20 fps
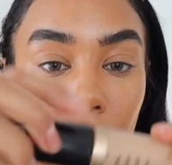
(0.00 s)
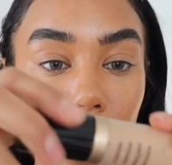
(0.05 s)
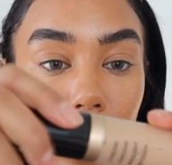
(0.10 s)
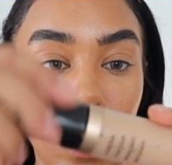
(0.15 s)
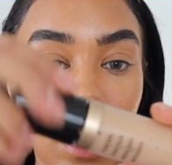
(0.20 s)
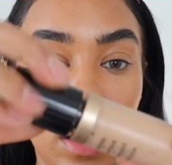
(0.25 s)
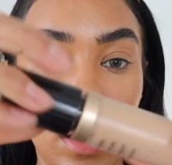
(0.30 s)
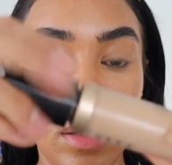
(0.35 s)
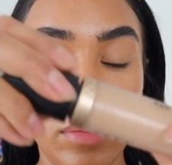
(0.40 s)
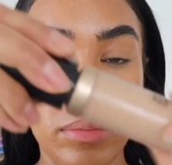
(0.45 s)
is
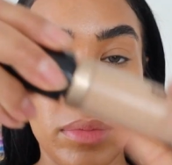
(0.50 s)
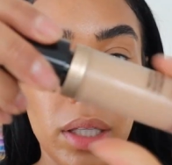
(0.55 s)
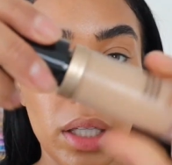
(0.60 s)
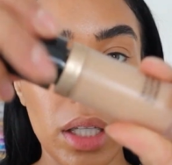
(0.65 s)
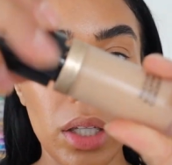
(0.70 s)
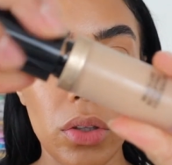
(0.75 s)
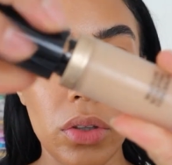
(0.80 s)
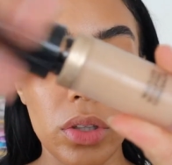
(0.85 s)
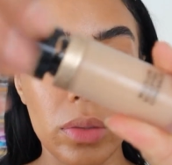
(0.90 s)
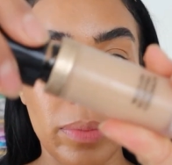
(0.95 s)
unfinished. I'm
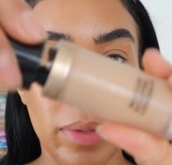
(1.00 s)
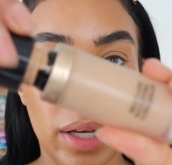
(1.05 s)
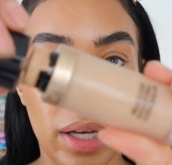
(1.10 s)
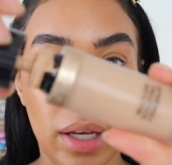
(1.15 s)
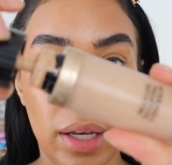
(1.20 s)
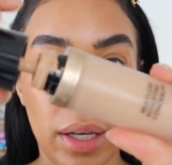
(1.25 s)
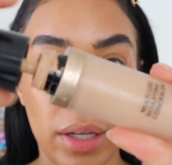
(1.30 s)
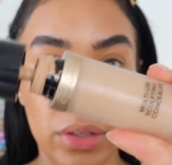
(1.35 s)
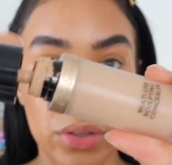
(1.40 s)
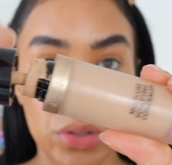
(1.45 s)
gonna use
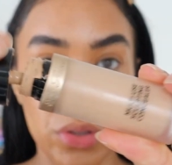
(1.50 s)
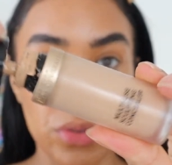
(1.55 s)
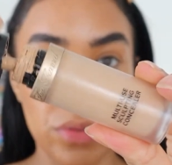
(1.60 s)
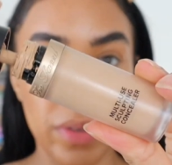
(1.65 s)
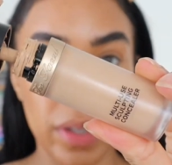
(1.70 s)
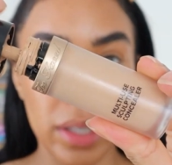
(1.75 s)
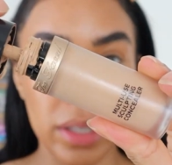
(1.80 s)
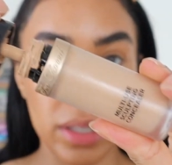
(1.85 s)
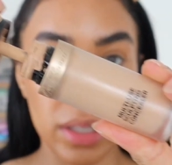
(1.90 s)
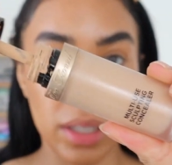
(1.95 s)
my Too
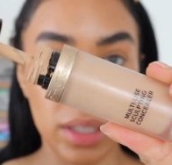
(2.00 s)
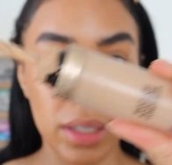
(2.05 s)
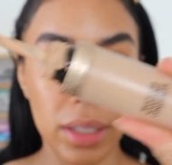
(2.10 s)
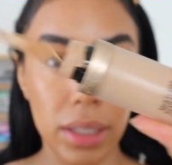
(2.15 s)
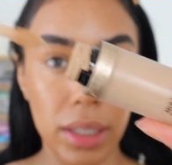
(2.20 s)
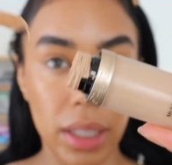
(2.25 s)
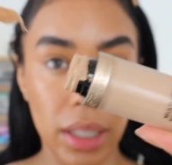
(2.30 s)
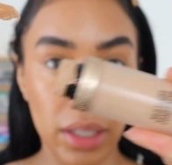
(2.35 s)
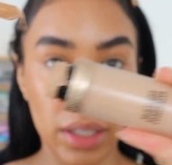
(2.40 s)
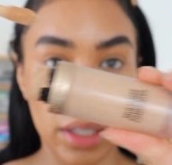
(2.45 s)
Faced
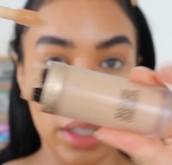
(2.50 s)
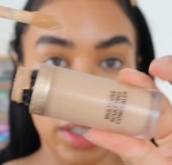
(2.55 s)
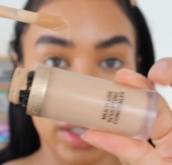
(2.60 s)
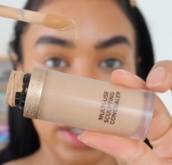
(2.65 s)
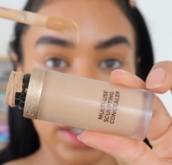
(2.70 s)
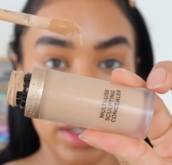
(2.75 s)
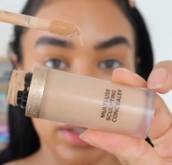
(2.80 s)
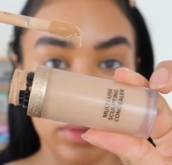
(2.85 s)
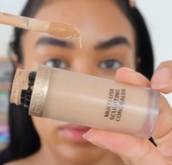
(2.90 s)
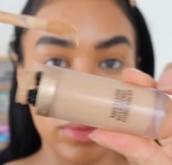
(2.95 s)

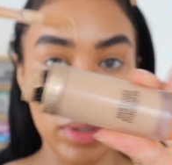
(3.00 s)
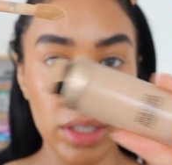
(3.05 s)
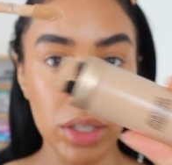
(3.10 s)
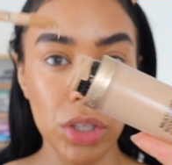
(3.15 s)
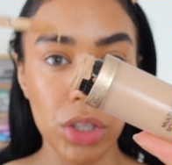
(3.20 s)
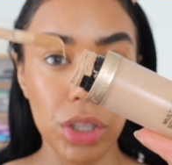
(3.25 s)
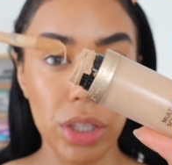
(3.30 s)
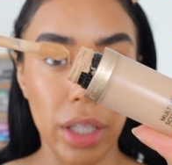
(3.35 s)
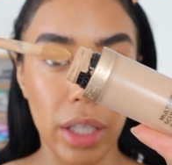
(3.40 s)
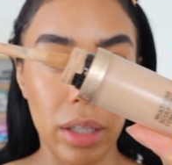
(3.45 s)
concealer.
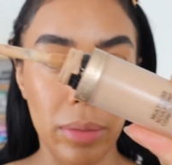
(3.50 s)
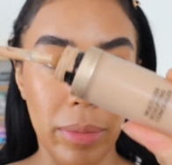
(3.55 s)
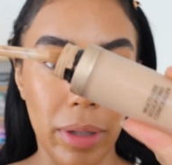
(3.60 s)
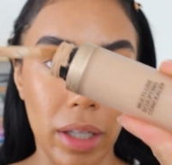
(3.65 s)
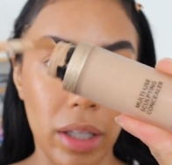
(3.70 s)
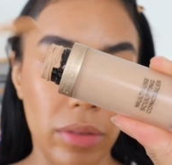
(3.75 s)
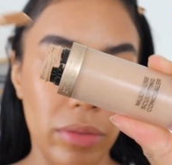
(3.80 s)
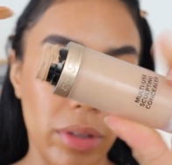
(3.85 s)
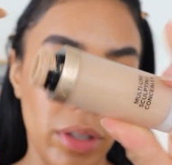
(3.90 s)
What shade am I